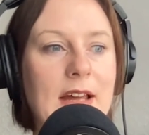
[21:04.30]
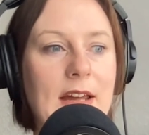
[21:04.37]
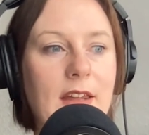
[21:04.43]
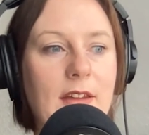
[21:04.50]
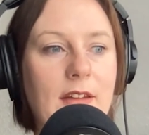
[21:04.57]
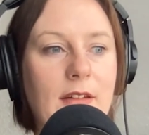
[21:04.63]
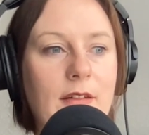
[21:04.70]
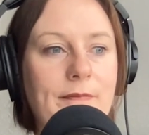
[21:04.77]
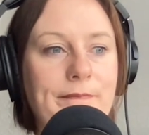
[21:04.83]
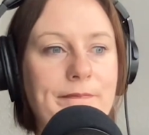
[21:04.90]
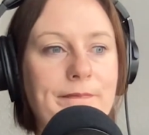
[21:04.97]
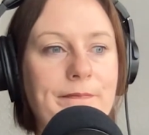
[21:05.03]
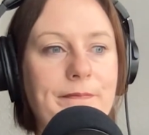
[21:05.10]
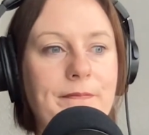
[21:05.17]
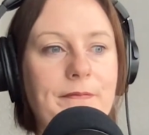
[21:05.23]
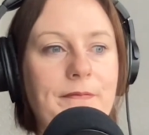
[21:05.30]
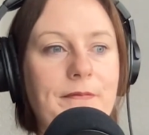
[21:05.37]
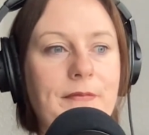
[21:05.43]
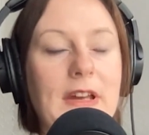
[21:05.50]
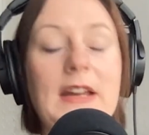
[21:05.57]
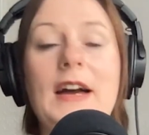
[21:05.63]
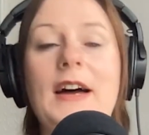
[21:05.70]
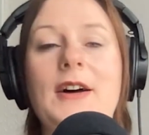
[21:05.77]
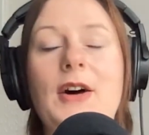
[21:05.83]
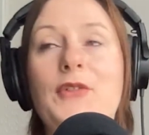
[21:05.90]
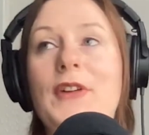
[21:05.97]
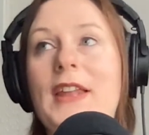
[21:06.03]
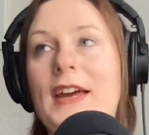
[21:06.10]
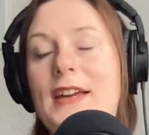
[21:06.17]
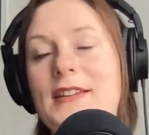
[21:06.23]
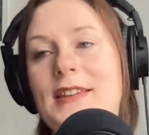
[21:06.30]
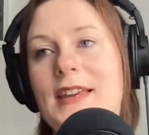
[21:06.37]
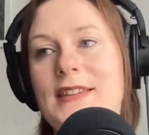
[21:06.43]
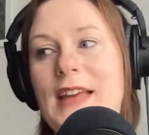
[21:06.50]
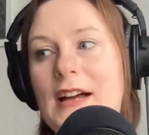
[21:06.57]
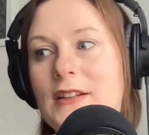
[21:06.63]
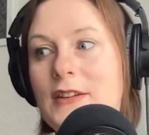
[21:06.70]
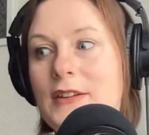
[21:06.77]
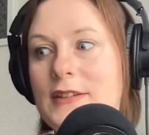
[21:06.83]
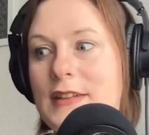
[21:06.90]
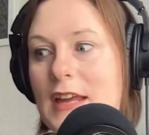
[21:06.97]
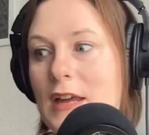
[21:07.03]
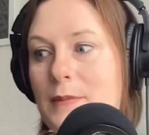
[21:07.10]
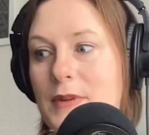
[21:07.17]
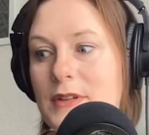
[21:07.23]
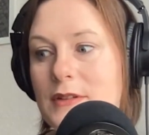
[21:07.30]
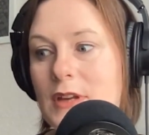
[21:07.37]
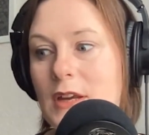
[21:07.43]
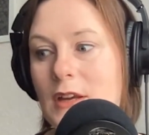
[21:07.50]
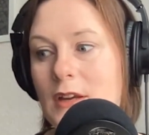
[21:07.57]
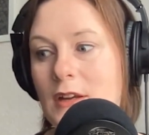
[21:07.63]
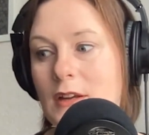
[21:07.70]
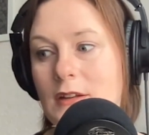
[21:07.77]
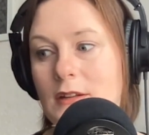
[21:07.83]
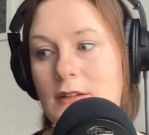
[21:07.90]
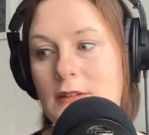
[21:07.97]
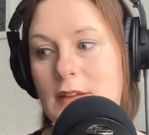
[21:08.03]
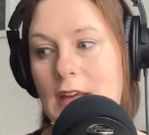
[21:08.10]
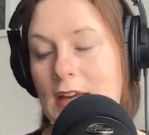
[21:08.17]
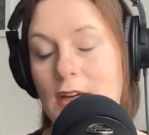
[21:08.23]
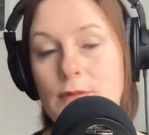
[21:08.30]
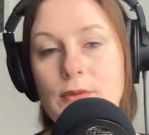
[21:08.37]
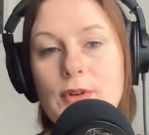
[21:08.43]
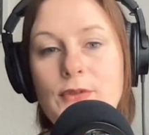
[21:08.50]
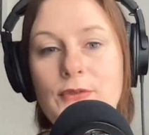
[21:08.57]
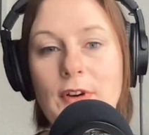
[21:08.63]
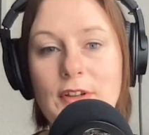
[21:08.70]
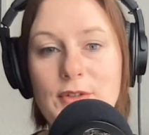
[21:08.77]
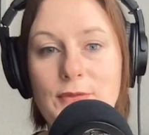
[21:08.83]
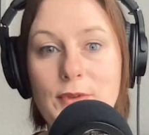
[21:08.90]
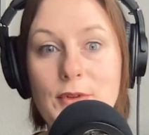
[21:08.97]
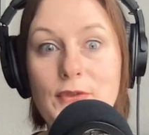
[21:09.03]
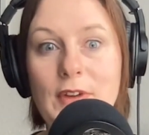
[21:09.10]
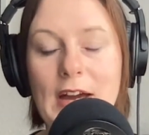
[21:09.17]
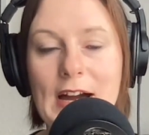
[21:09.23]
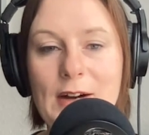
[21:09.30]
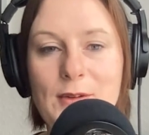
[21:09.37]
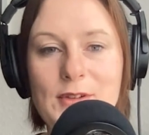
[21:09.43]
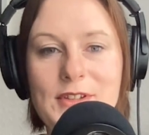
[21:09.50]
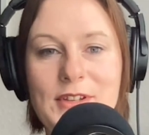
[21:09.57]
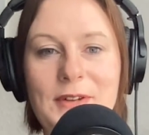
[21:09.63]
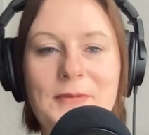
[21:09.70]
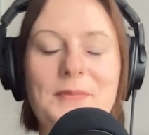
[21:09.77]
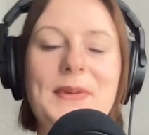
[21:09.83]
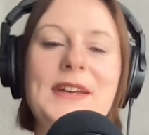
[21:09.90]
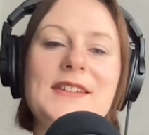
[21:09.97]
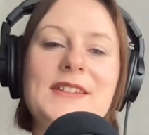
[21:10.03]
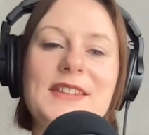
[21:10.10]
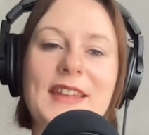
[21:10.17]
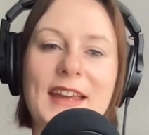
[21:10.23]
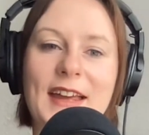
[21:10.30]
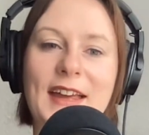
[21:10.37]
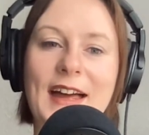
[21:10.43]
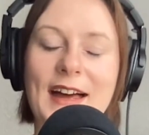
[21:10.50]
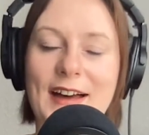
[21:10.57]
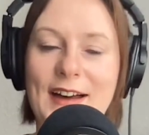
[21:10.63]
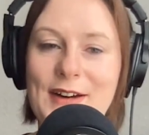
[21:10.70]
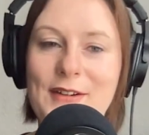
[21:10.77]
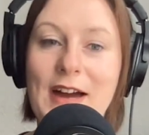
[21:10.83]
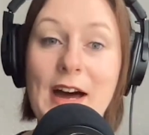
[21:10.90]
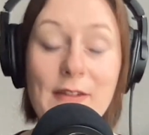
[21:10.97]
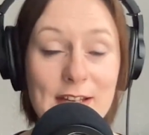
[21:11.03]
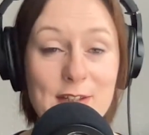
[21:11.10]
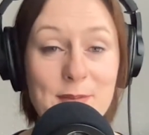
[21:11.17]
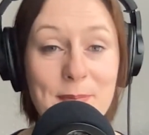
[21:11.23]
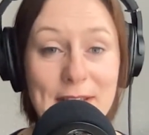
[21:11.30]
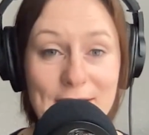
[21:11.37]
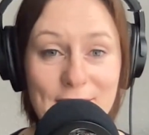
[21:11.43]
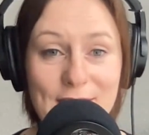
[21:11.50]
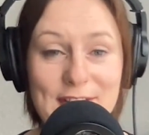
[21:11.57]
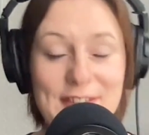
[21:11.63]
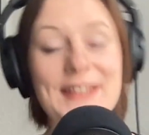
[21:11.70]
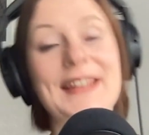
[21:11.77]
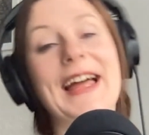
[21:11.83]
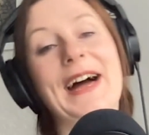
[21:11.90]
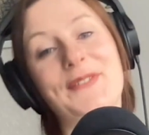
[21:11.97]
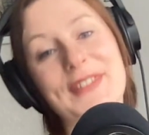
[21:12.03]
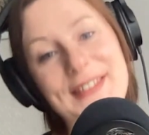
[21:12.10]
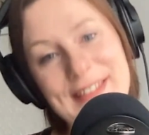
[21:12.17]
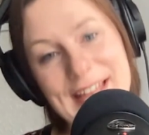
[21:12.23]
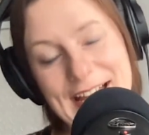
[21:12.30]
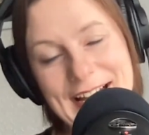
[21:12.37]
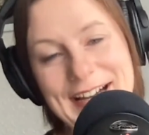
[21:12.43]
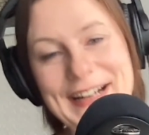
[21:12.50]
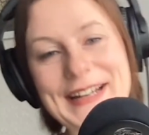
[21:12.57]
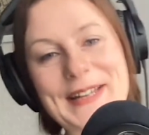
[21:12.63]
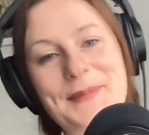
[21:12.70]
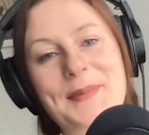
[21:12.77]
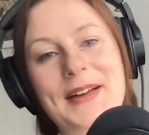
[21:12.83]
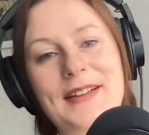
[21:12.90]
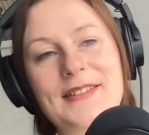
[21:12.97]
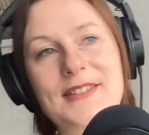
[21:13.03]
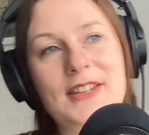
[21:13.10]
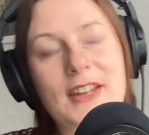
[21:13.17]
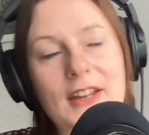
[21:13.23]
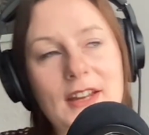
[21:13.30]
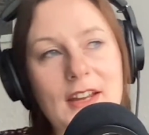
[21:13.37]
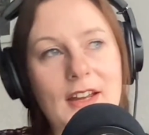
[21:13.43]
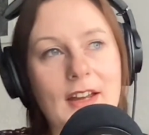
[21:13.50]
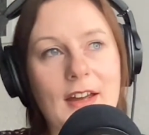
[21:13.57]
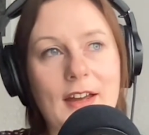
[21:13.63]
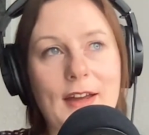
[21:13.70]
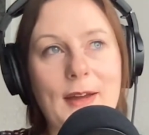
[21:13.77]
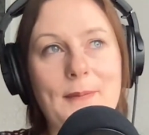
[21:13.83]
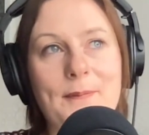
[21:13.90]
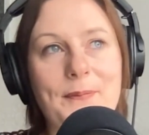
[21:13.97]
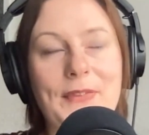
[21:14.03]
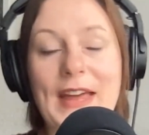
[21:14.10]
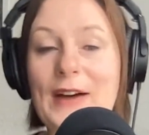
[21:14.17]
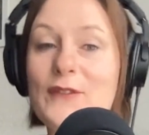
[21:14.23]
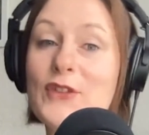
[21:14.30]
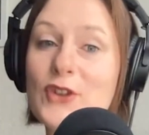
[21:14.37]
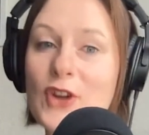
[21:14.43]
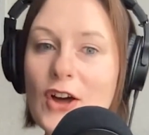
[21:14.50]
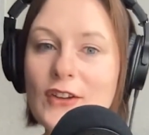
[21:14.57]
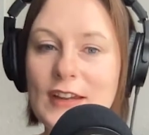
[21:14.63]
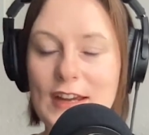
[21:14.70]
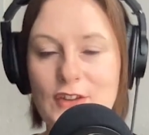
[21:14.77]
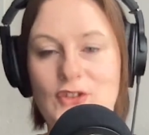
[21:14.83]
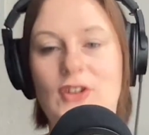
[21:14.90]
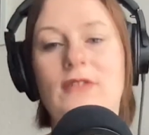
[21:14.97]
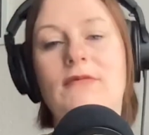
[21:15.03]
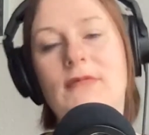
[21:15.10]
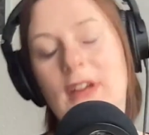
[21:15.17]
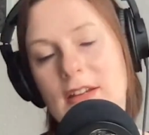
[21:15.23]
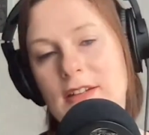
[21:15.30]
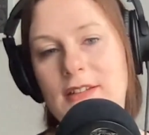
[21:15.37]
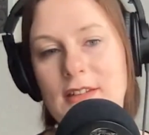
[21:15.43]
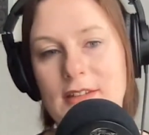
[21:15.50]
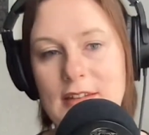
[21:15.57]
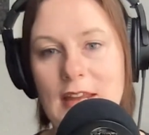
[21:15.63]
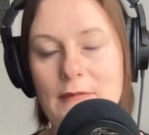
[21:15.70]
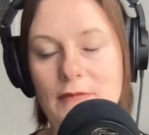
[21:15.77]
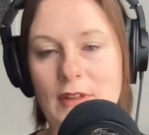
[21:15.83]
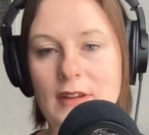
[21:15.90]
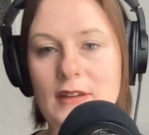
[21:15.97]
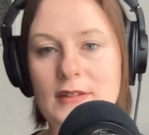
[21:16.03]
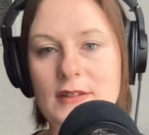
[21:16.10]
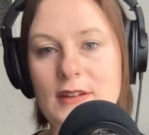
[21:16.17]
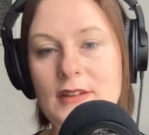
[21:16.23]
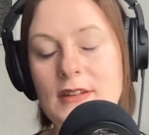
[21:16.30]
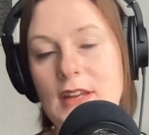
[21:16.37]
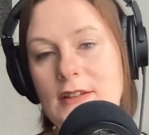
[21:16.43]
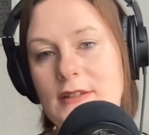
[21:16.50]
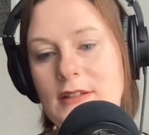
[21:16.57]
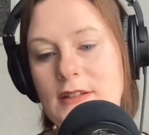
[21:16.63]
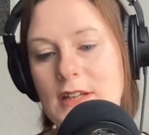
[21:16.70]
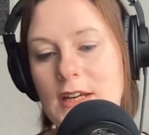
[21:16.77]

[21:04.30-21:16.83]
like, I feel like it's exactly the same as getting a roofer to roof your house, because they are experienced and they have the time and they have the knowledge, and it's the same thing, isn't it?